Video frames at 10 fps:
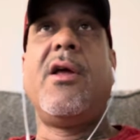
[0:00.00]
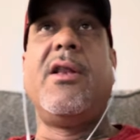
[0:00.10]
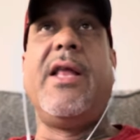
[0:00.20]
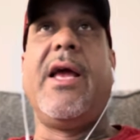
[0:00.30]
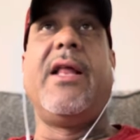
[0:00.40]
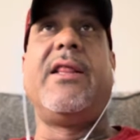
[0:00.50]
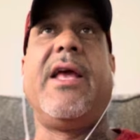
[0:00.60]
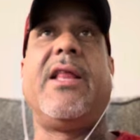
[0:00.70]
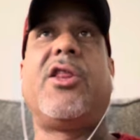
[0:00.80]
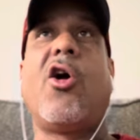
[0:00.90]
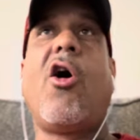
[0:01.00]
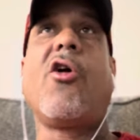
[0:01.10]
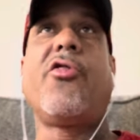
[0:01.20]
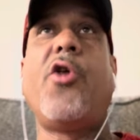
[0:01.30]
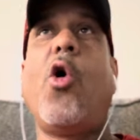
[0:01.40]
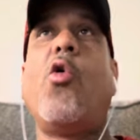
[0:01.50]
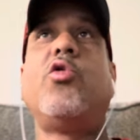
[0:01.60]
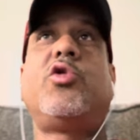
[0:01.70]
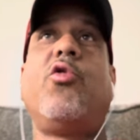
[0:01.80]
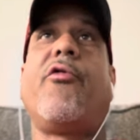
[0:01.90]
That there are
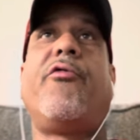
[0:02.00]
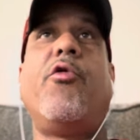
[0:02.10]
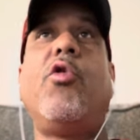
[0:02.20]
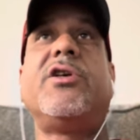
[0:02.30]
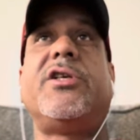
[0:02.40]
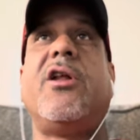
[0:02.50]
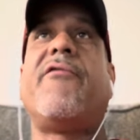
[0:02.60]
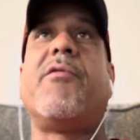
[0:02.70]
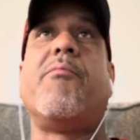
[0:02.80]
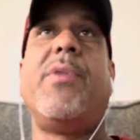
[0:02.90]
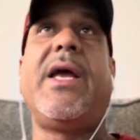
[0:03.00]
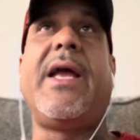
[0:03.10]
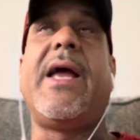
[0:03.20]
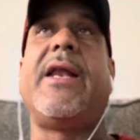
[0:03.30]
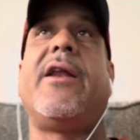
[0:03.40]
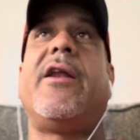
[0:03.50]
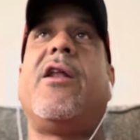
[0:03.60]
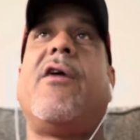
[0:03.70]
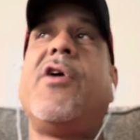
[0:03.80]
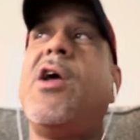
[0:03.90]
those who are foolish enough and big-headed
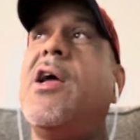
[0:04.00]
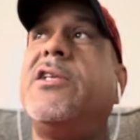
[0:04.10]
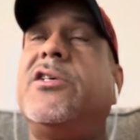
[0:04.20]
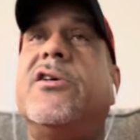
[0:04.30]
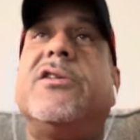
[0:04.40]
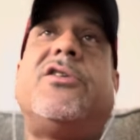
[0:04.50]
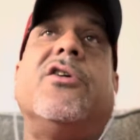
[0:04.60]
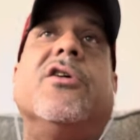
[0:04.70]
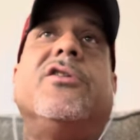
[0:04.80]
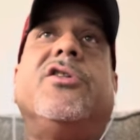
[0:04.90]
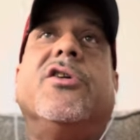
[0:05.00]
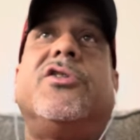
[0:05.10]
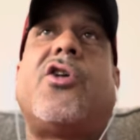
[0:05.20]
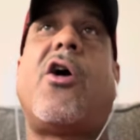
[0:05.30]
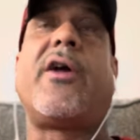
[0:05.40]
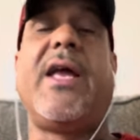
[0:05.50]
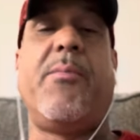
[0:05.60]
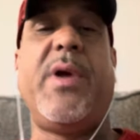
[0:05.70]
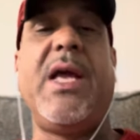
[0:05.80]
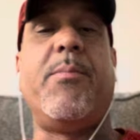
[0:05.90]
enough to
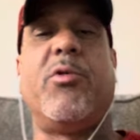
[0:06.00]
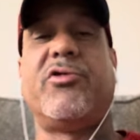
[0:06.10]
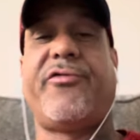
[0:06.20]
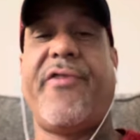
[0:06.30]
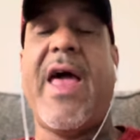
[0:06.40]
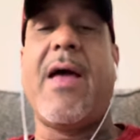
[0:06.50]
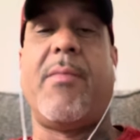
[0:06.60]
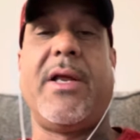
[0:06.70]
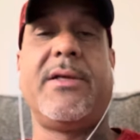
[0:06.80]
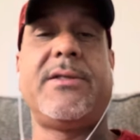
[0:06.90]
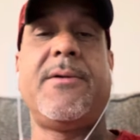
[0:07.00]
target people's families,